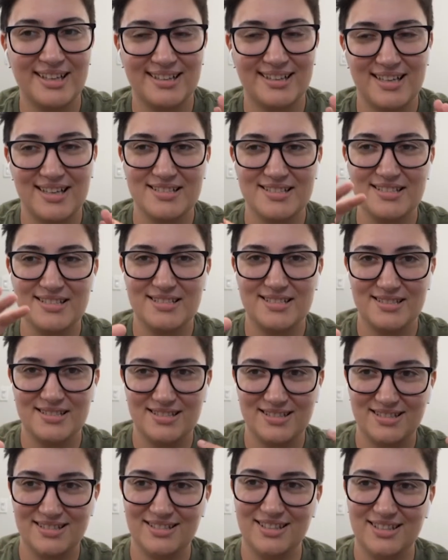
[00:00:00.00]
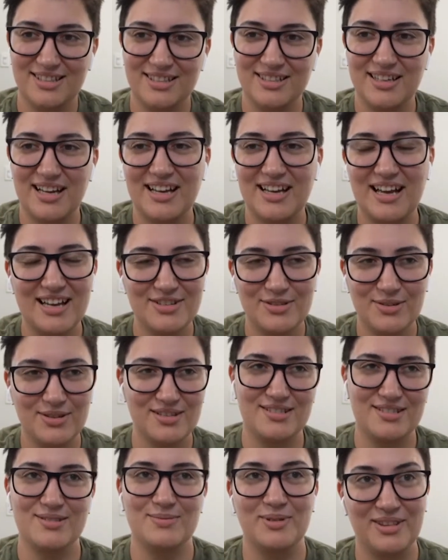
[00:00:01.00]
Like I do
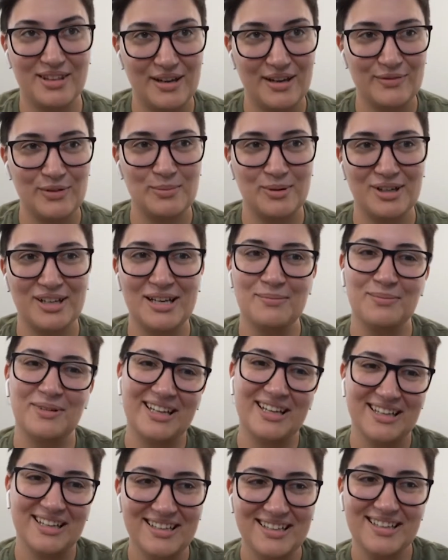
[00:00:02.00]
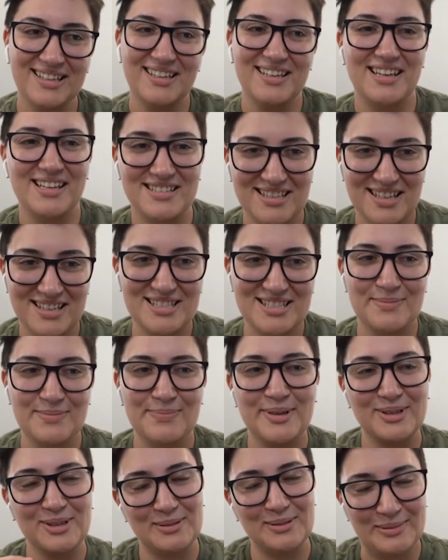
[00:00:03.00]
this with everybody. I'm like, it's not
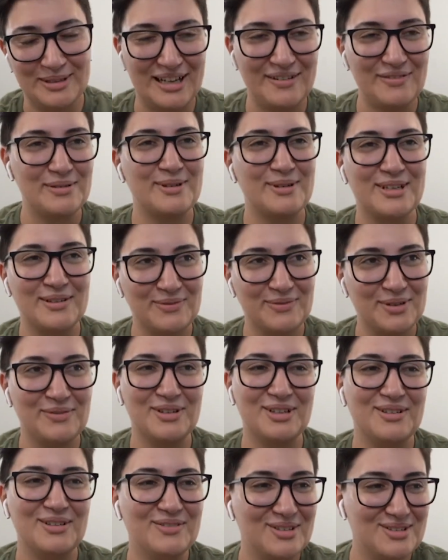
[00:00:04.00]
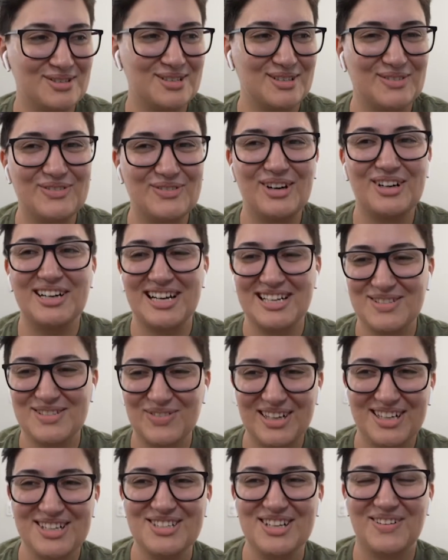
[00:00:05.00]
typical, but everybody we've interviewed so far has
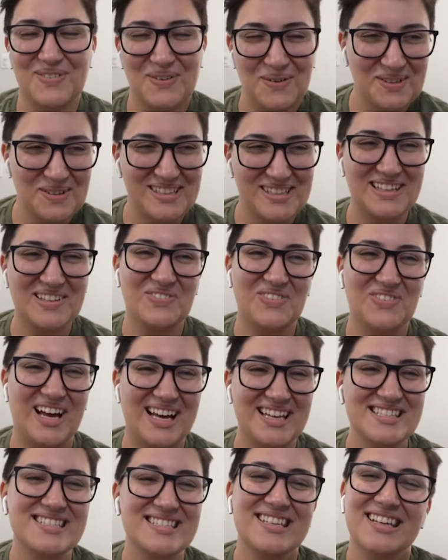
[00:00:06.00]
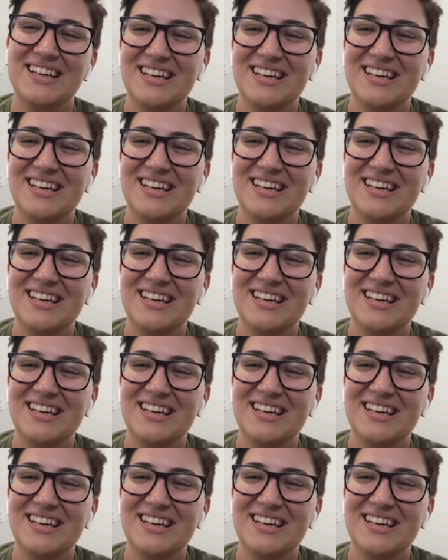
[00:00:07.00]
found a job really fast.